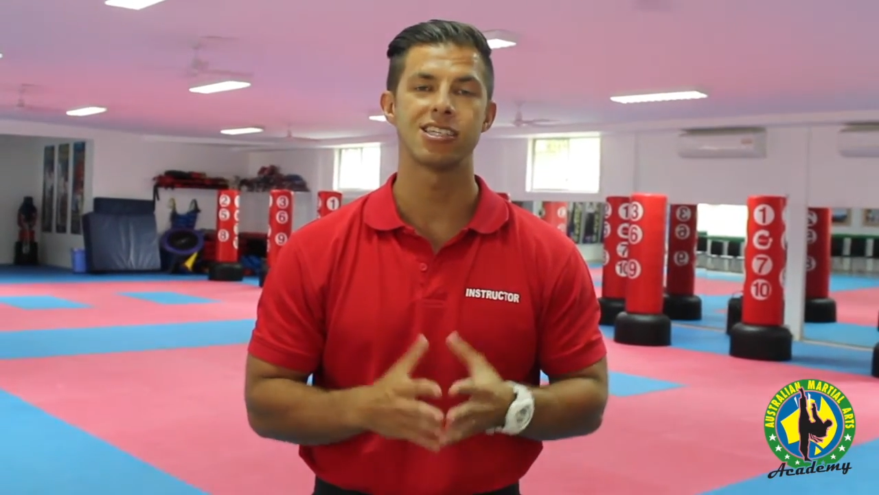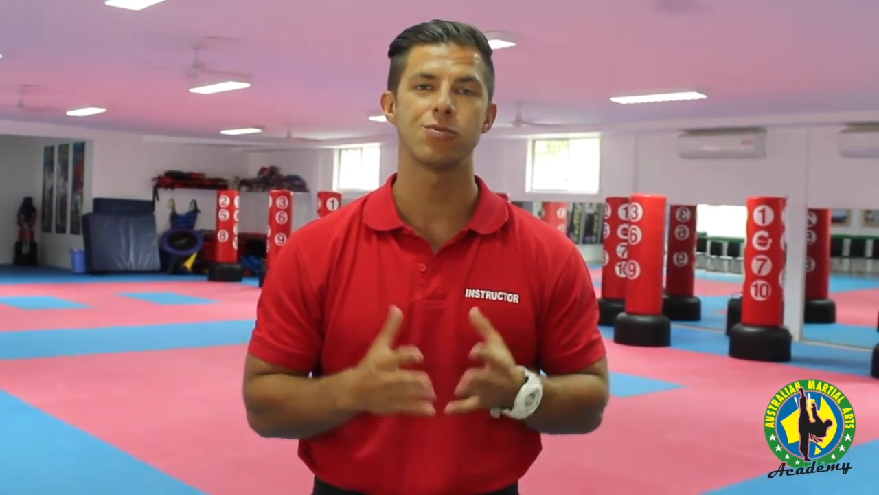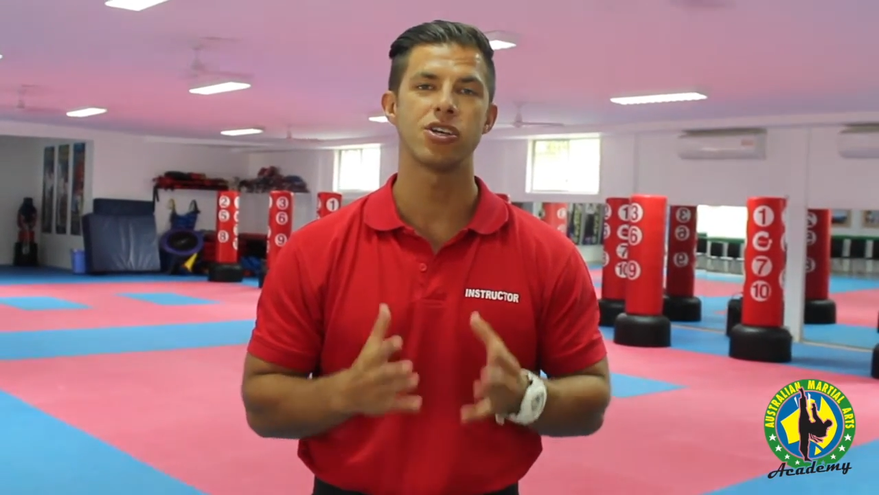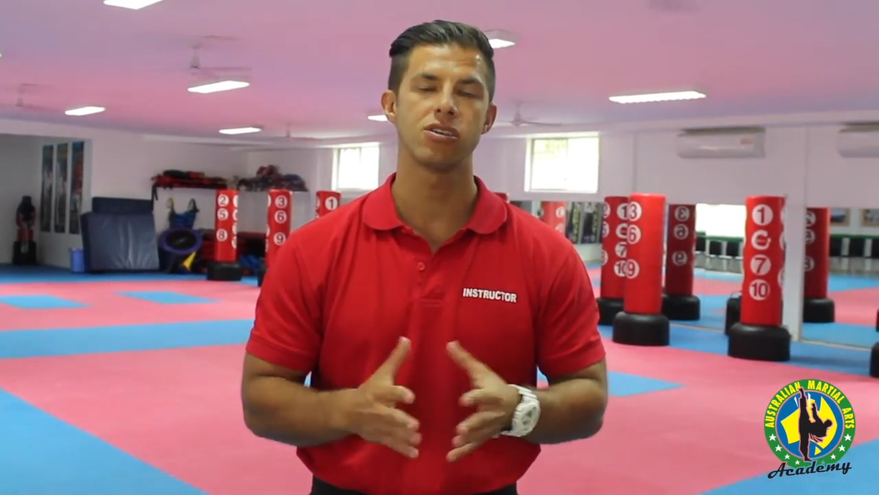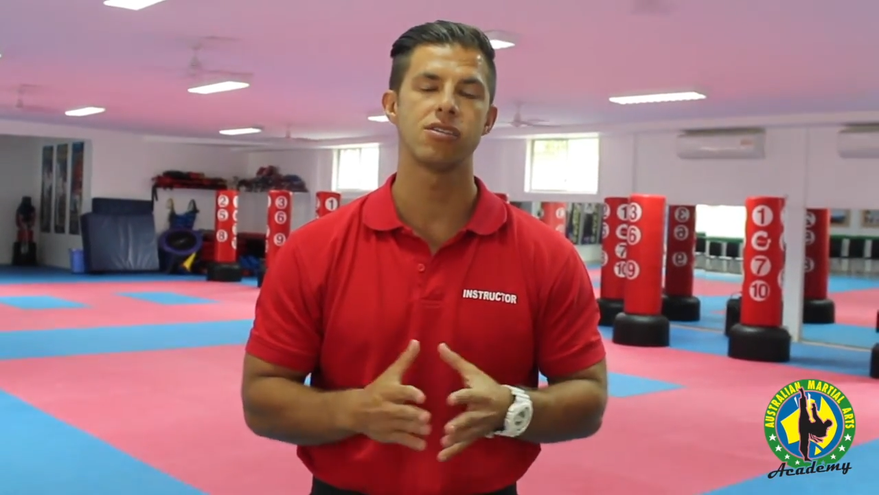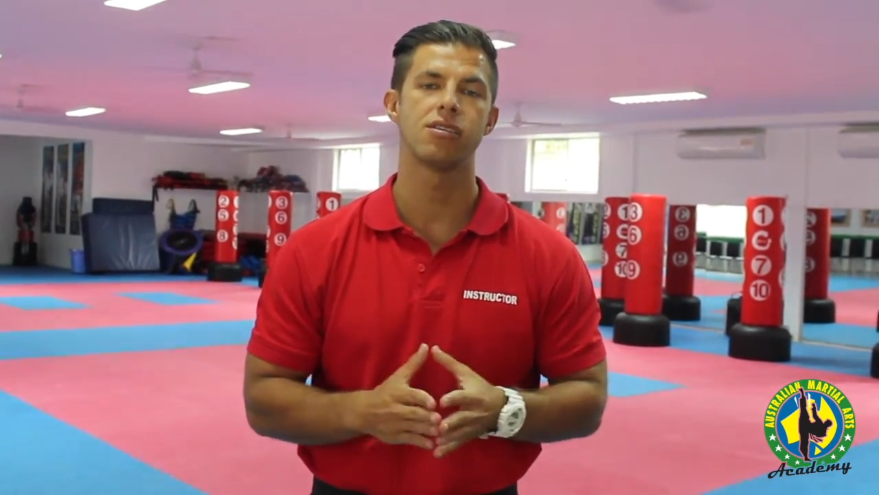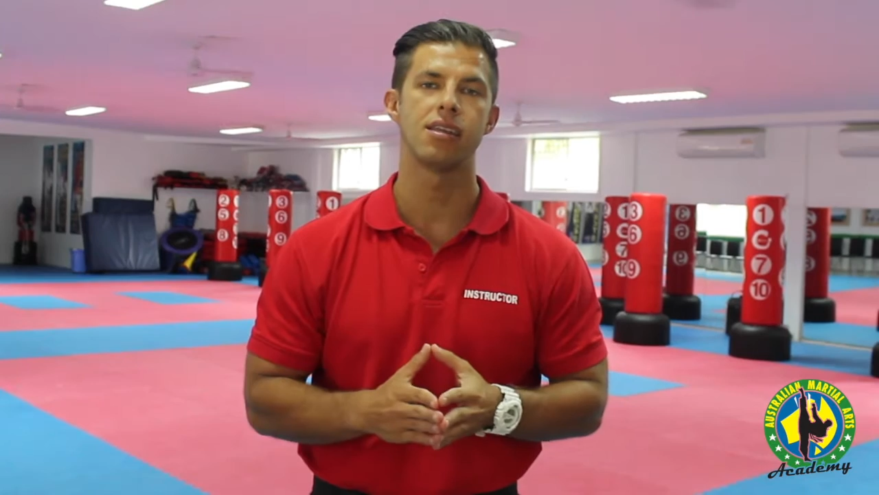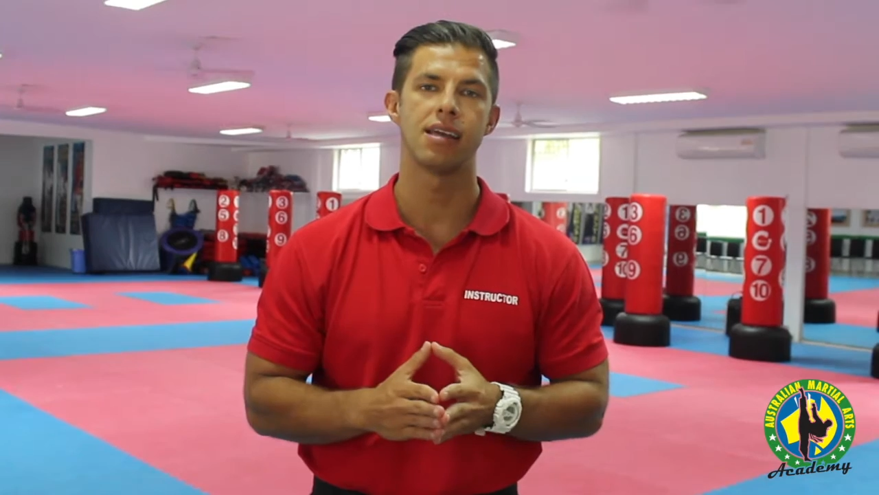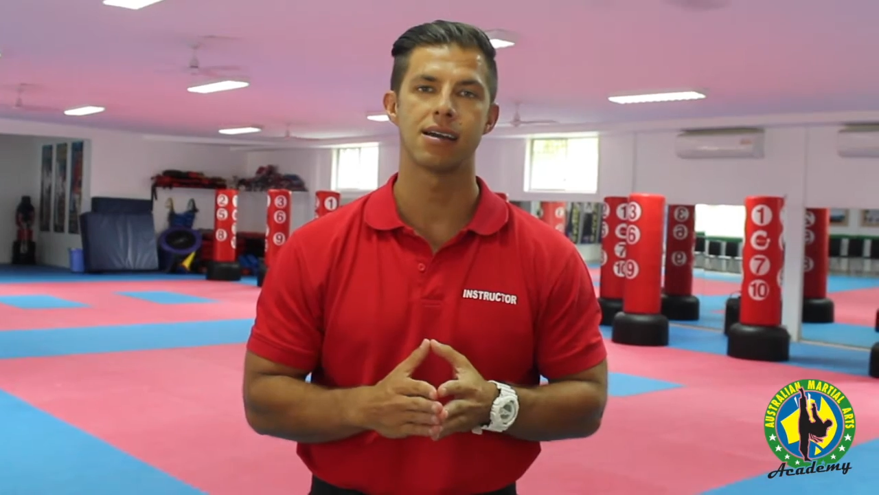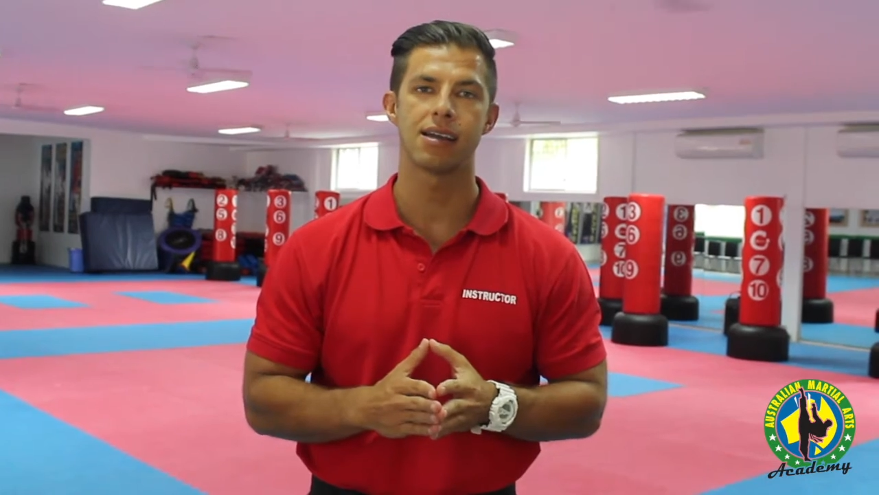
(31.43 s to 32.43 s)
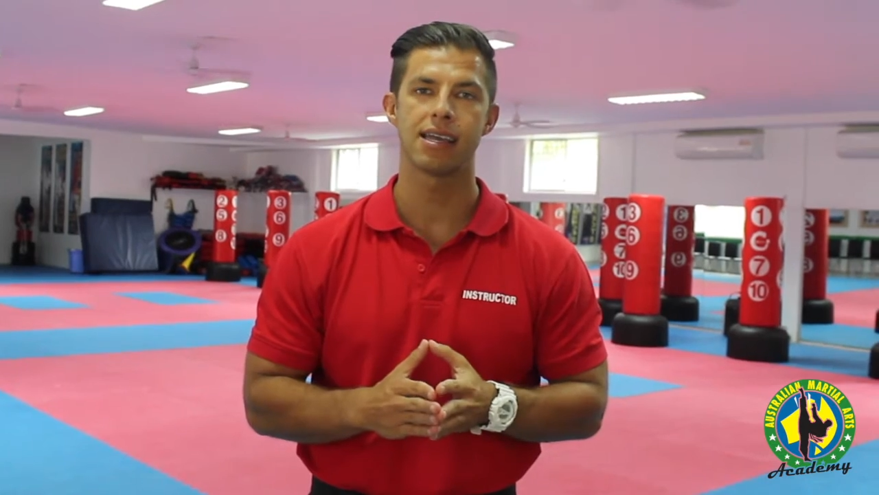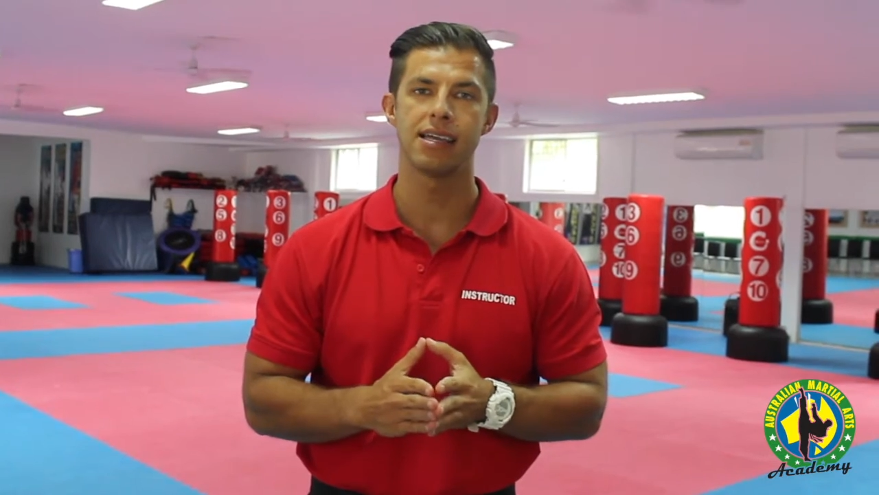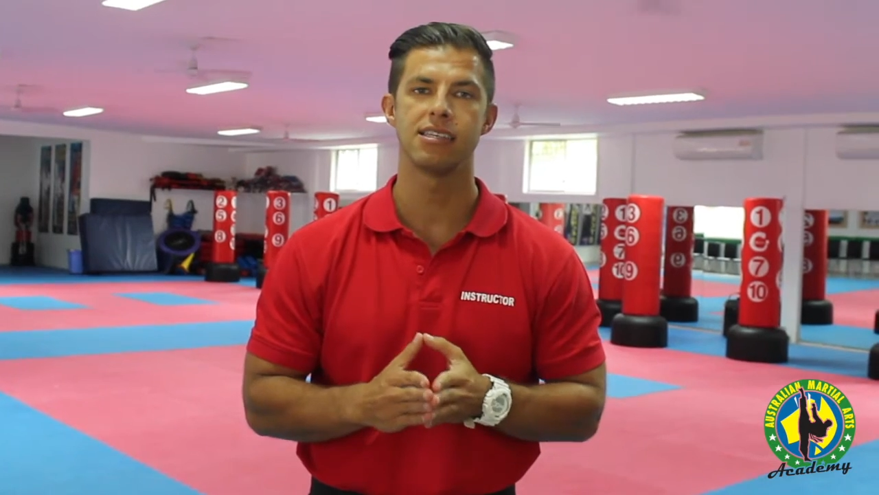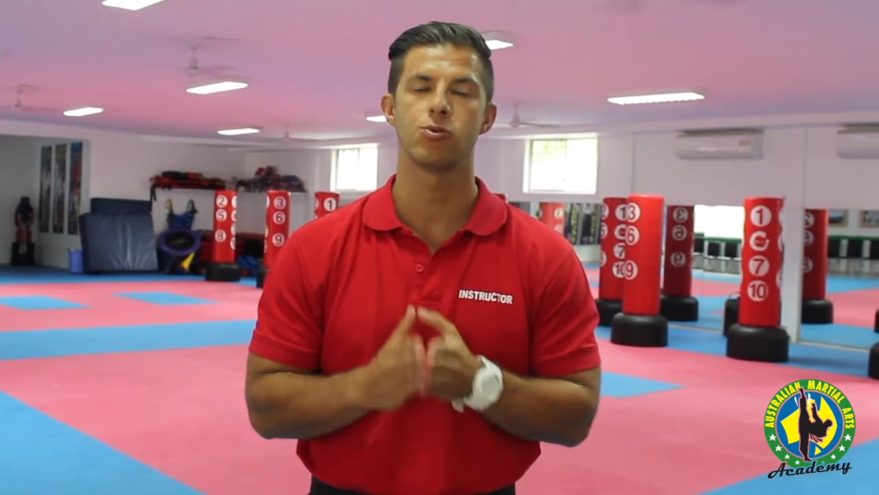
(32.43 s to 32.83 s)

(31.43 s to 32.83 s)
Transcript: especially to the younger kids,